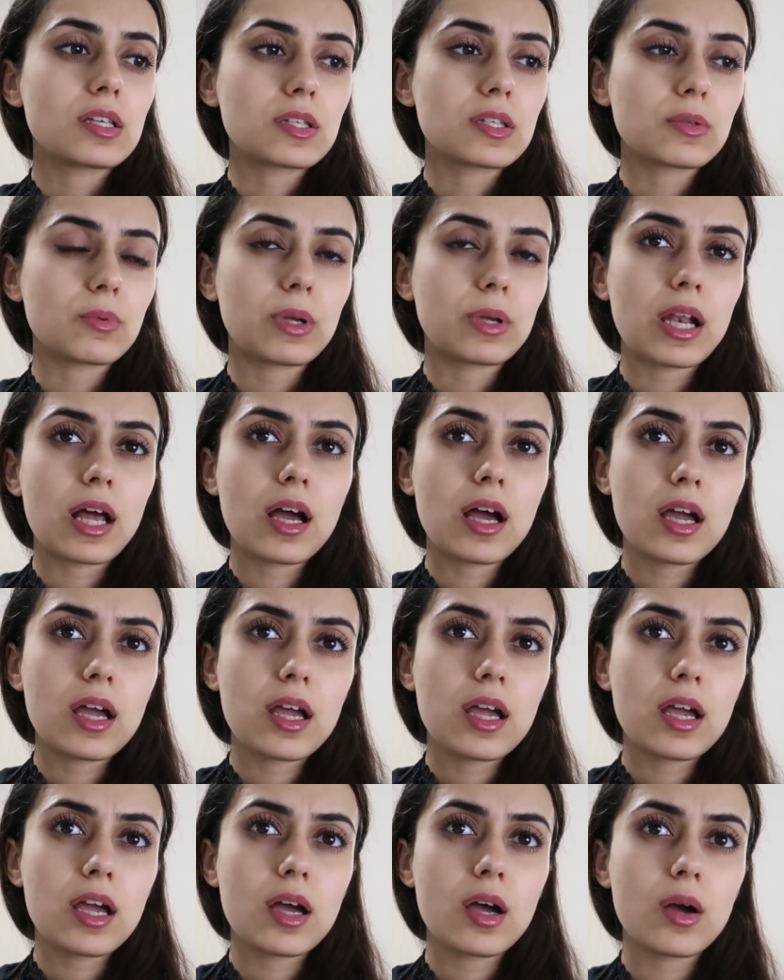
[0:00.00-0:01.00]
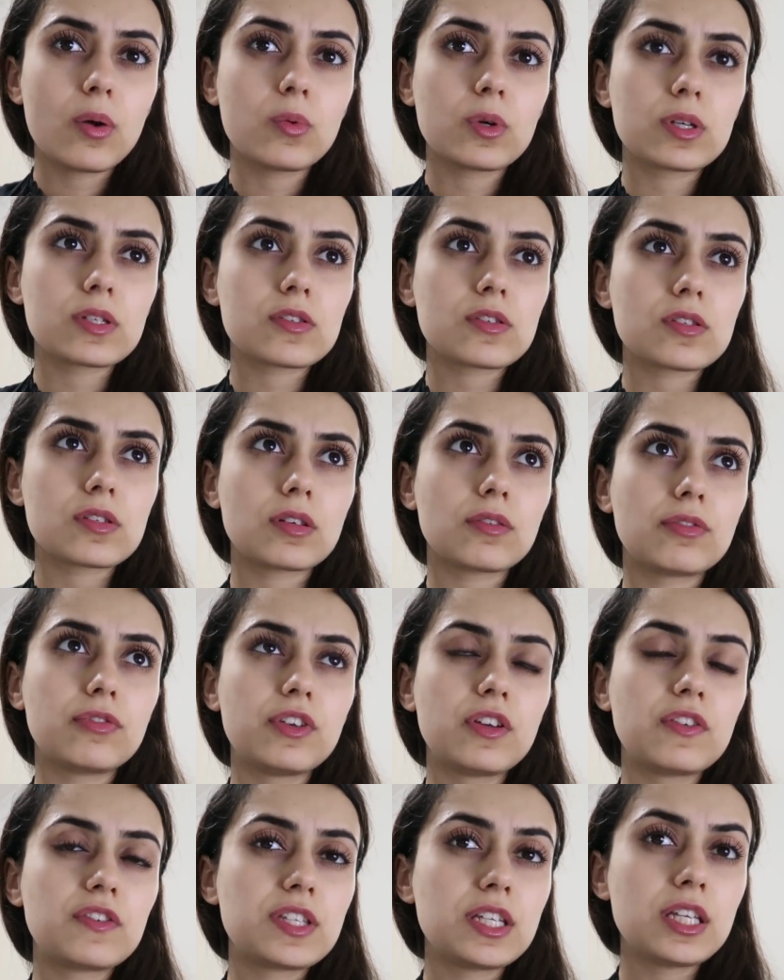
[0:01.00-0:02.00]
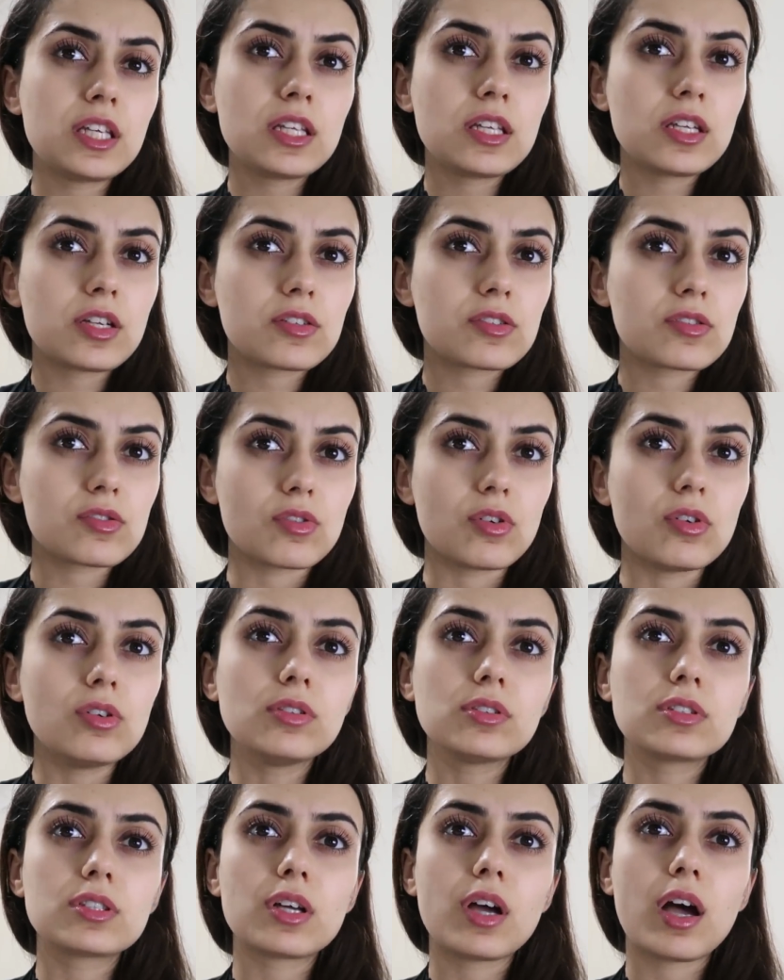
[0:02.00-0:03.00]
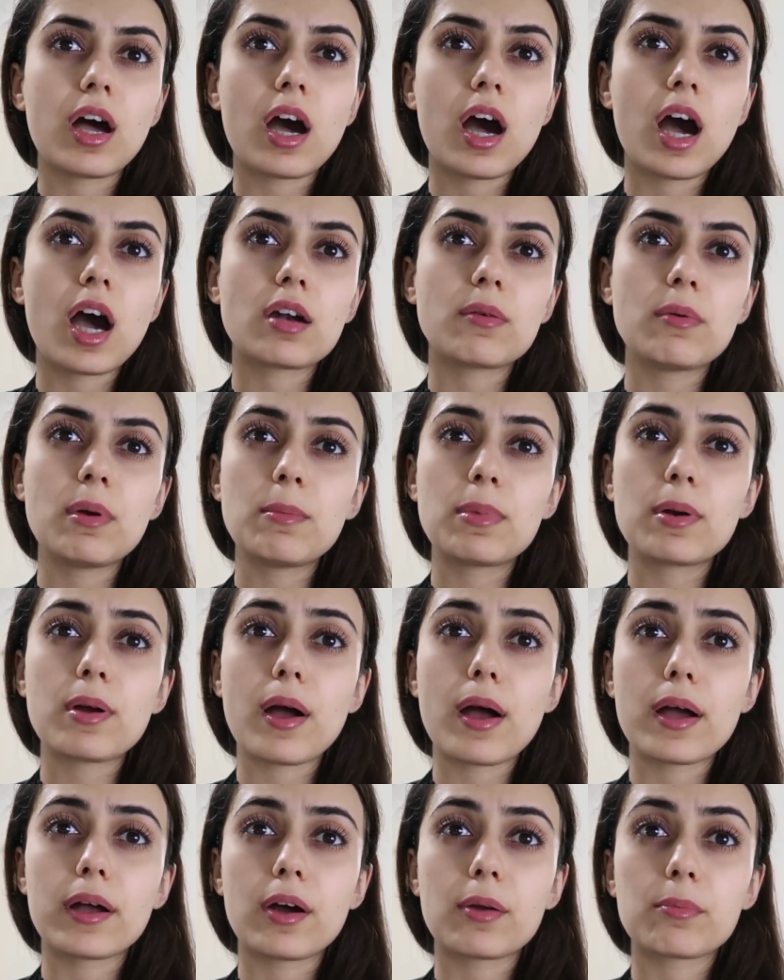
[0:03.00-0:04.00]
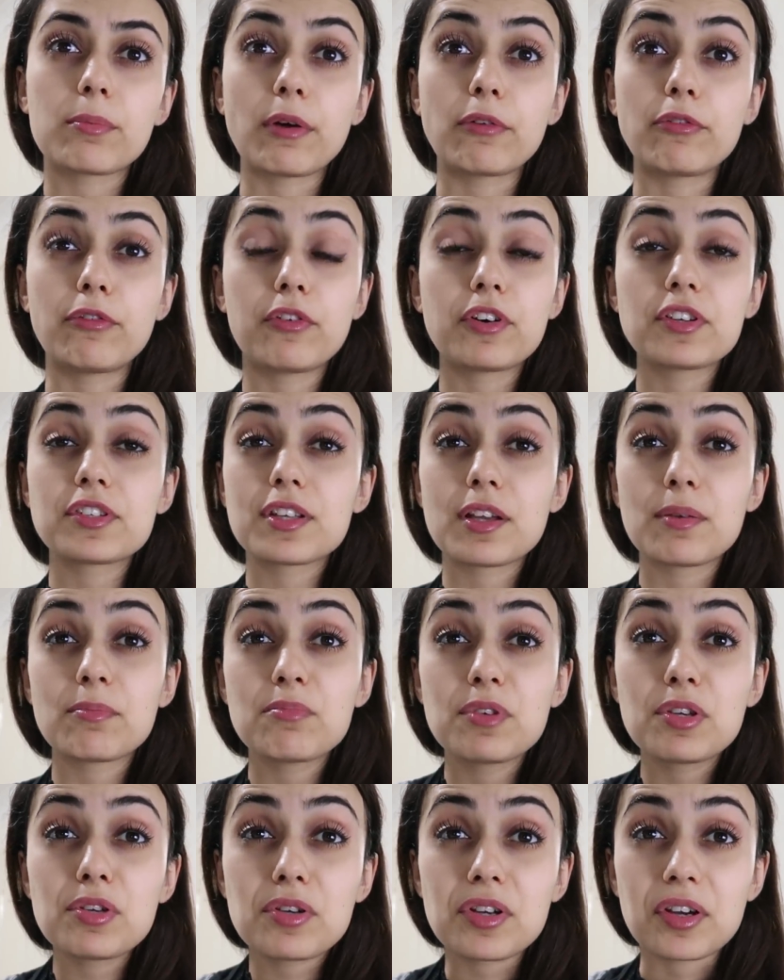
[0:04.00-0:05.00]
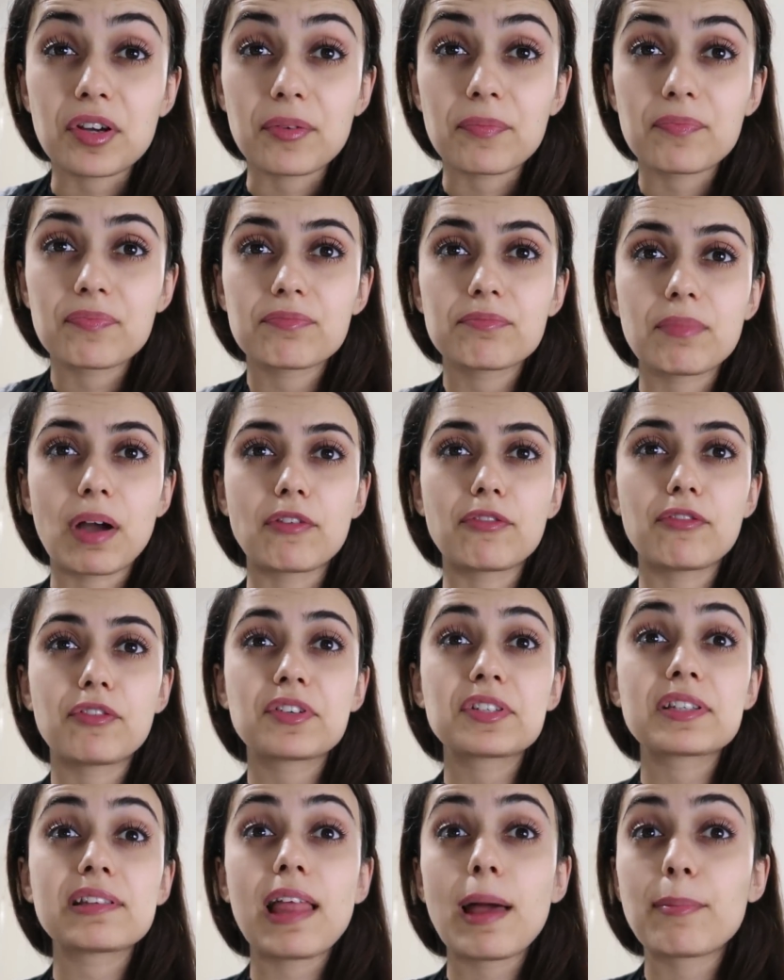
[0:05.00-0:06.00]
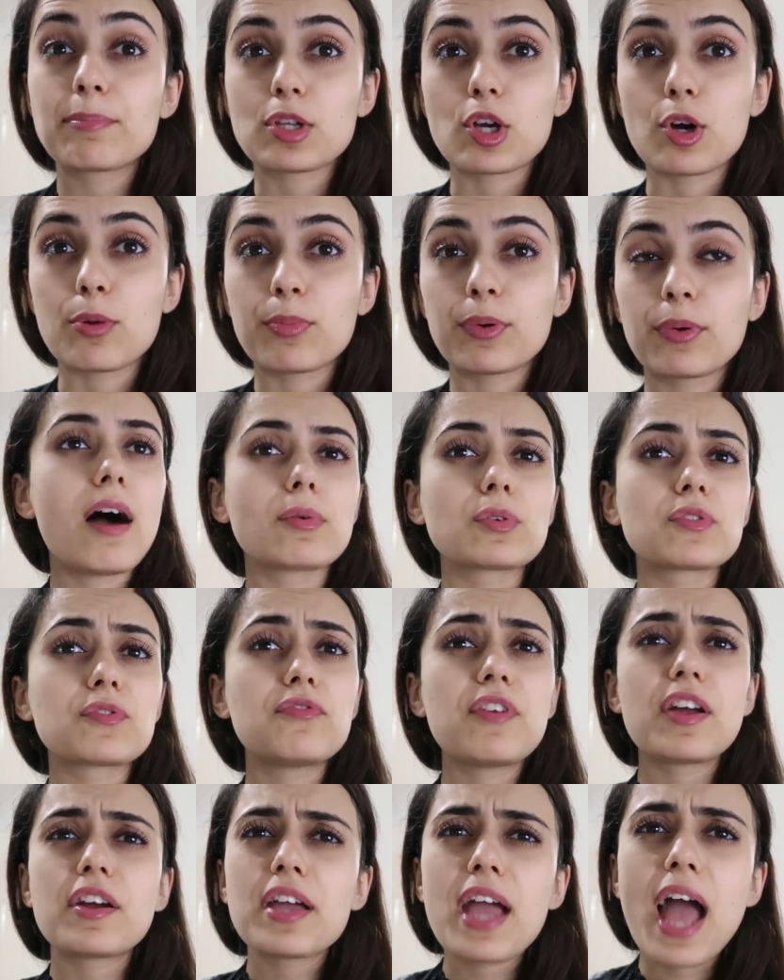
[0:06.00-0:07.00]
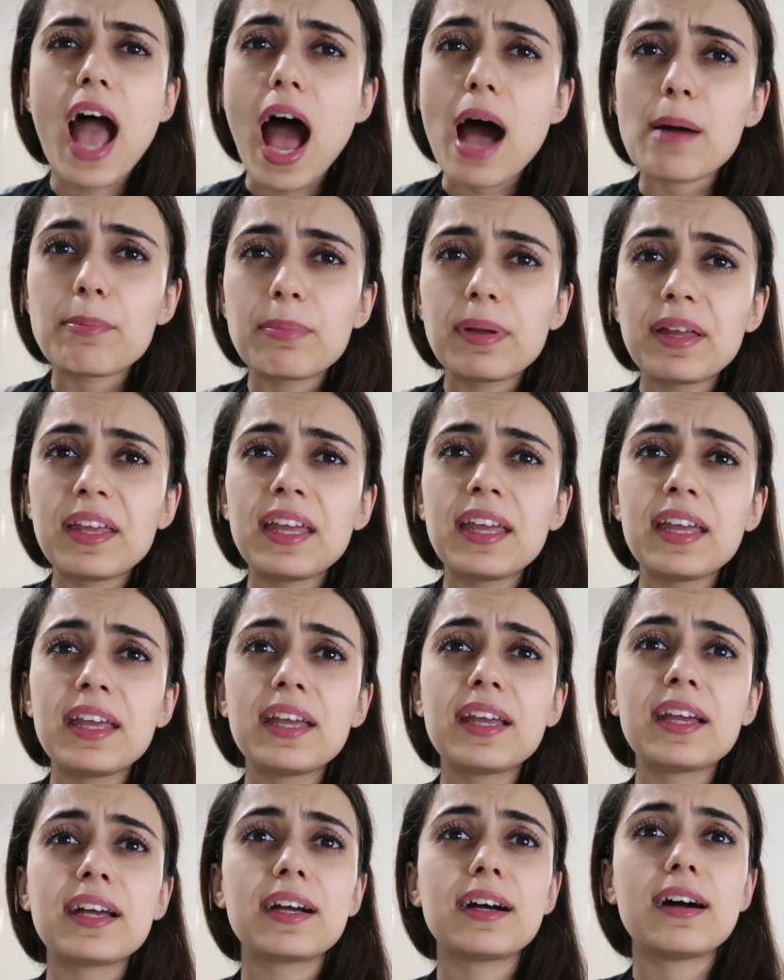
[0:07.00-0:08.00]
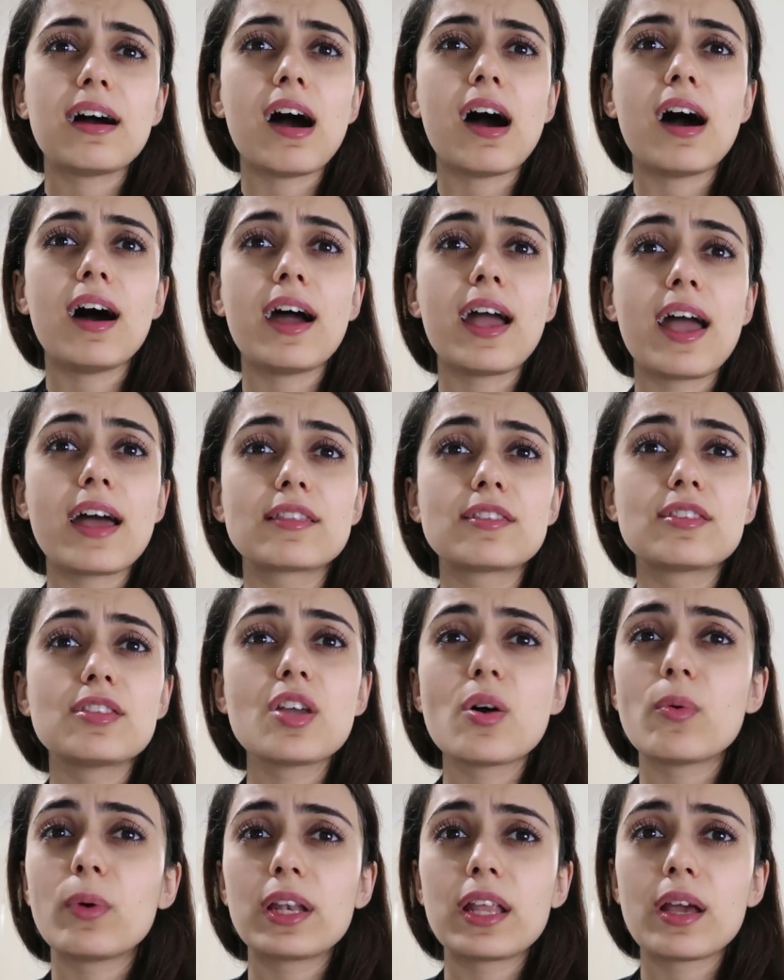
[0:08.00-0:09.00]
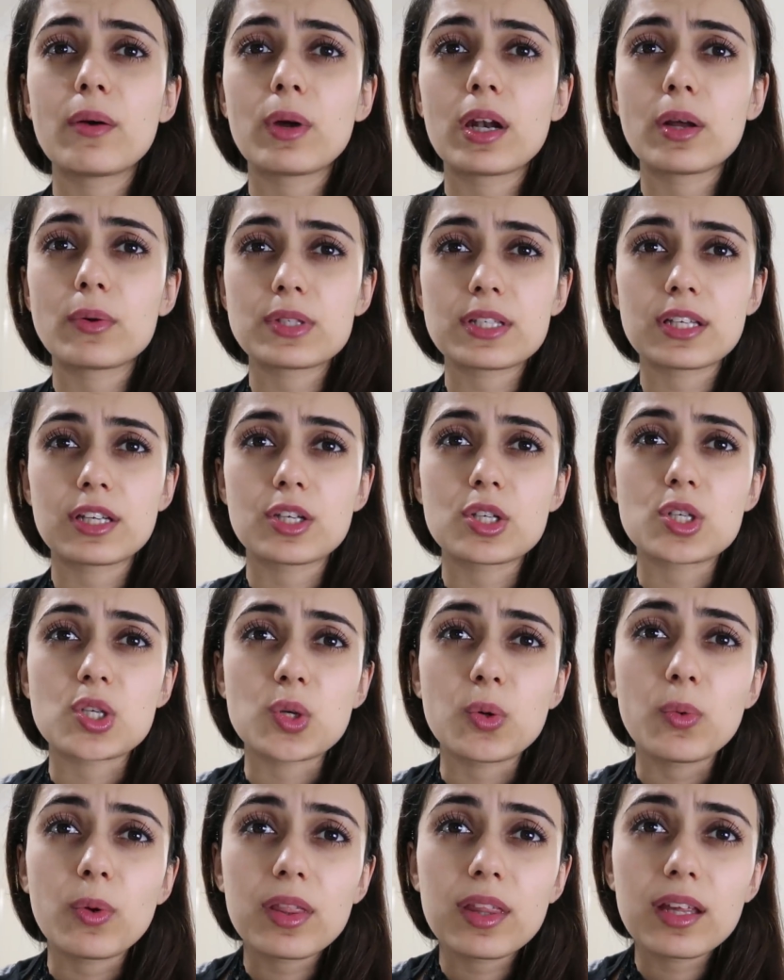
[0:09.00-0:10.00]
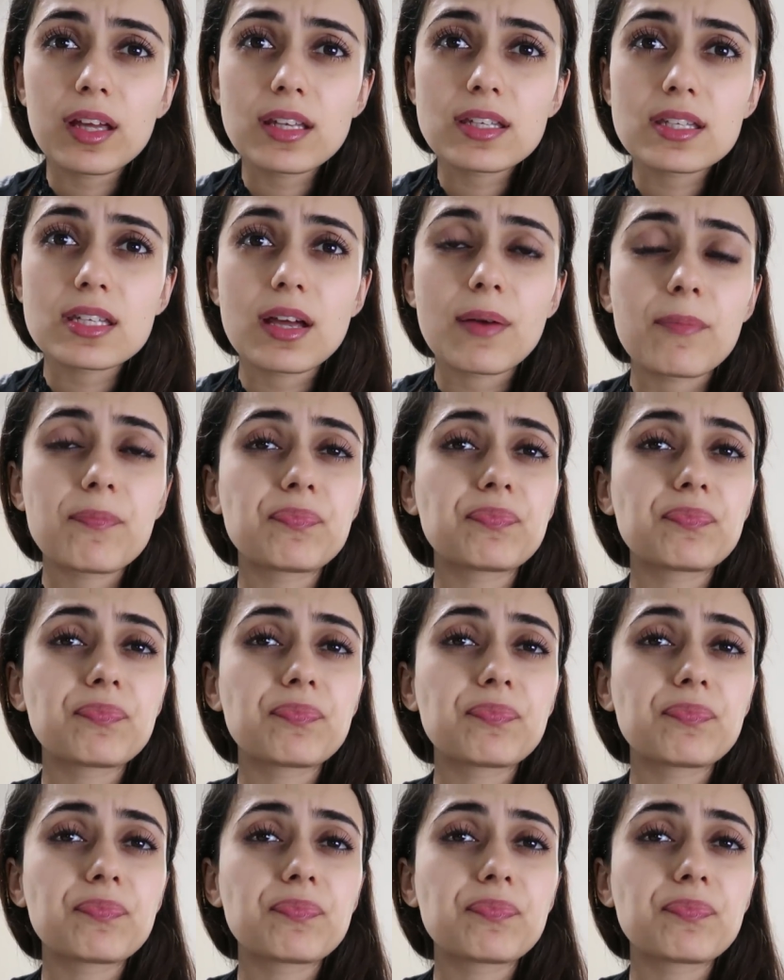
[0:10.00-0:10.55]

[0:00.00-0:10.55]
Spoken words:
So when I was 15 years old, I remember I got my first computer, my first laptop. I was very happy. I had no idea what I was going to do with it.